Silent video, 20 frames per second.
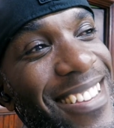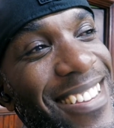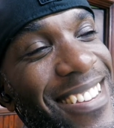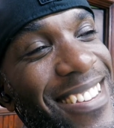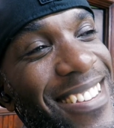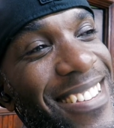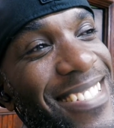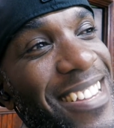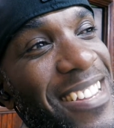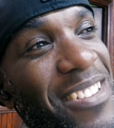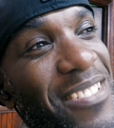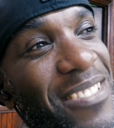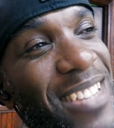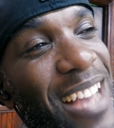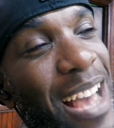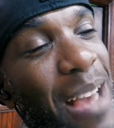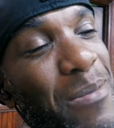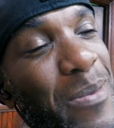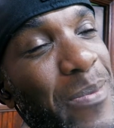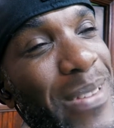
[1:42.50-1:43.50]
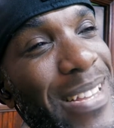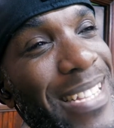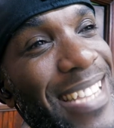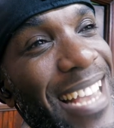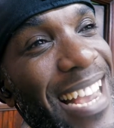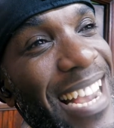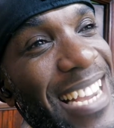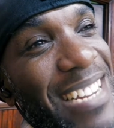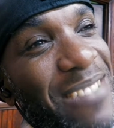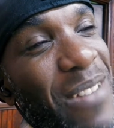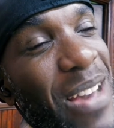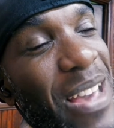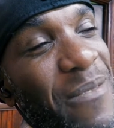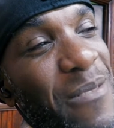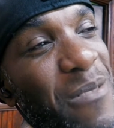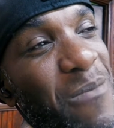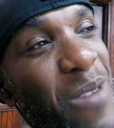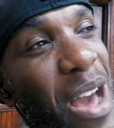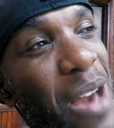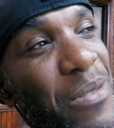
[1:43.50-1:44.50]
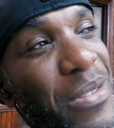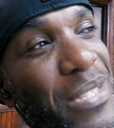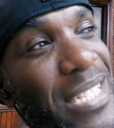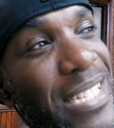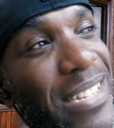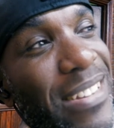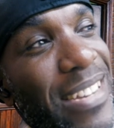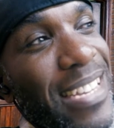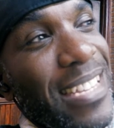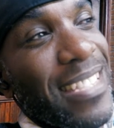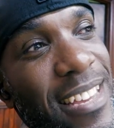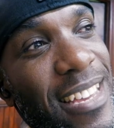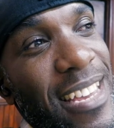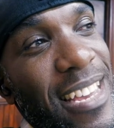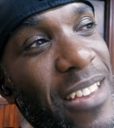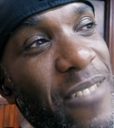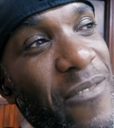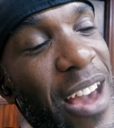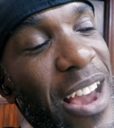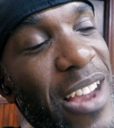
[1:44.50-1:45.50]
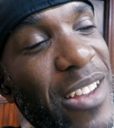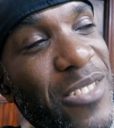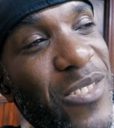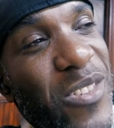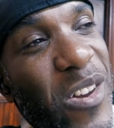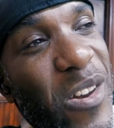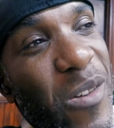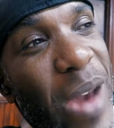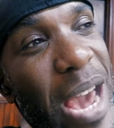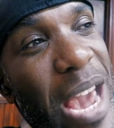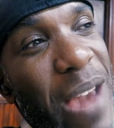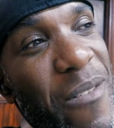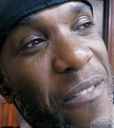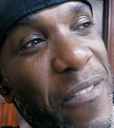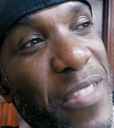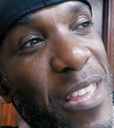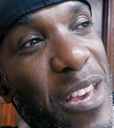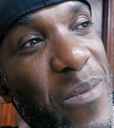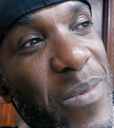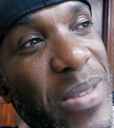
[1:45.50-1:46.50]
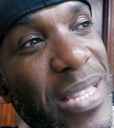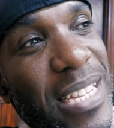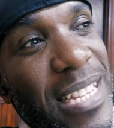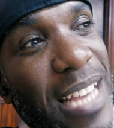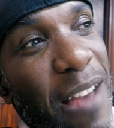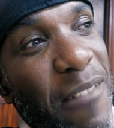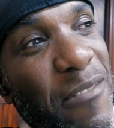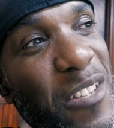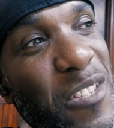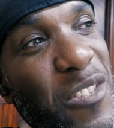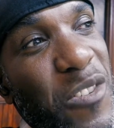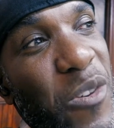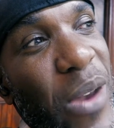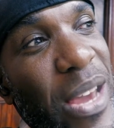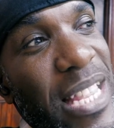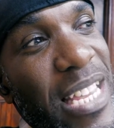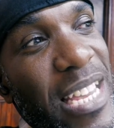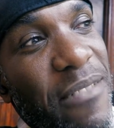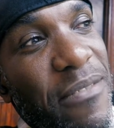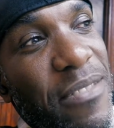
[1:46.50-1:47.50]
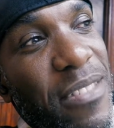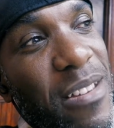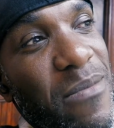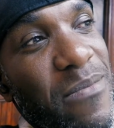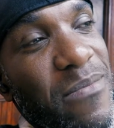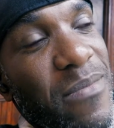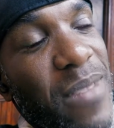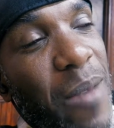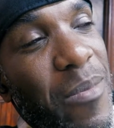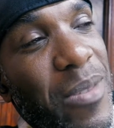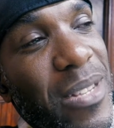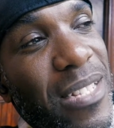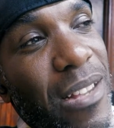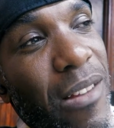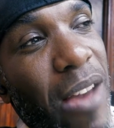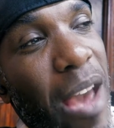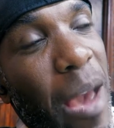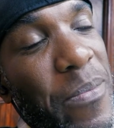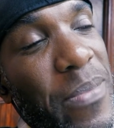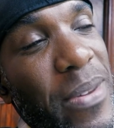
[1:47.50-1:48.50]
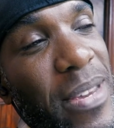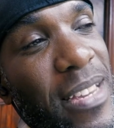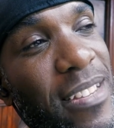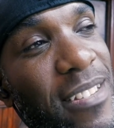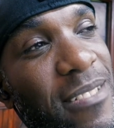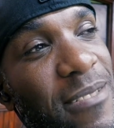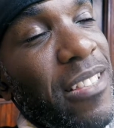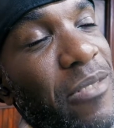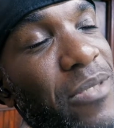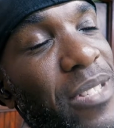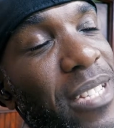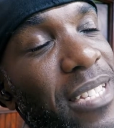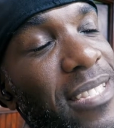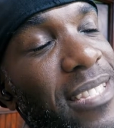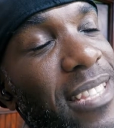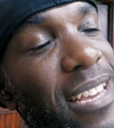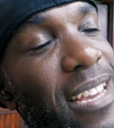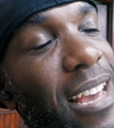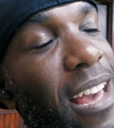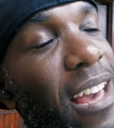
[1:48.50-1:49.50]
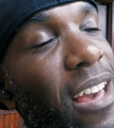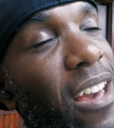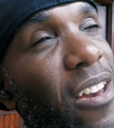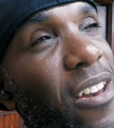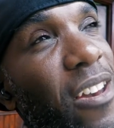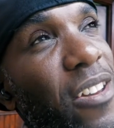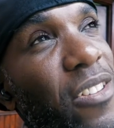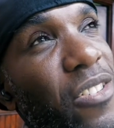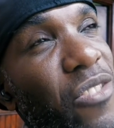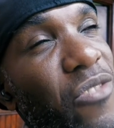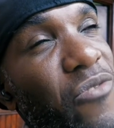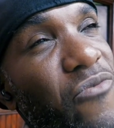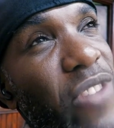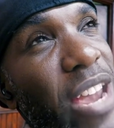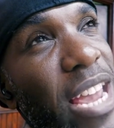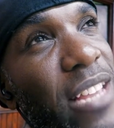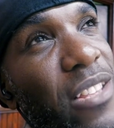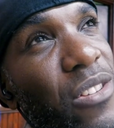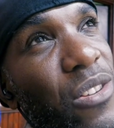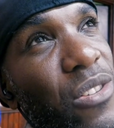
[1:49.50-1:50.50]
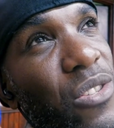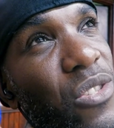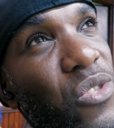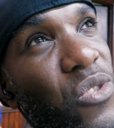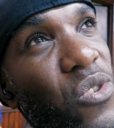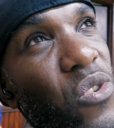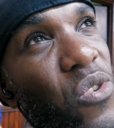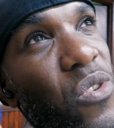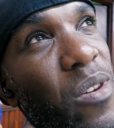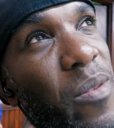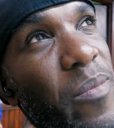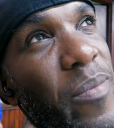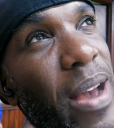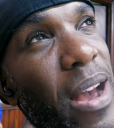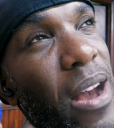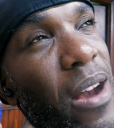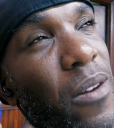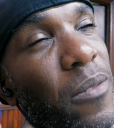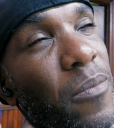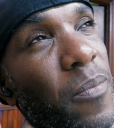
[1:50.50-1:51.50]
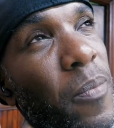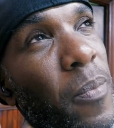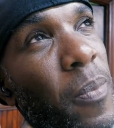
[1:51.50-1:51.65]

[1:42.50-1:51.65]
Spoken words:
Because then the time's being taken away from what I was doing. If I could do away with them and didn't have to do any of them, I'd be so happy. There was this thing I heard or read or saw about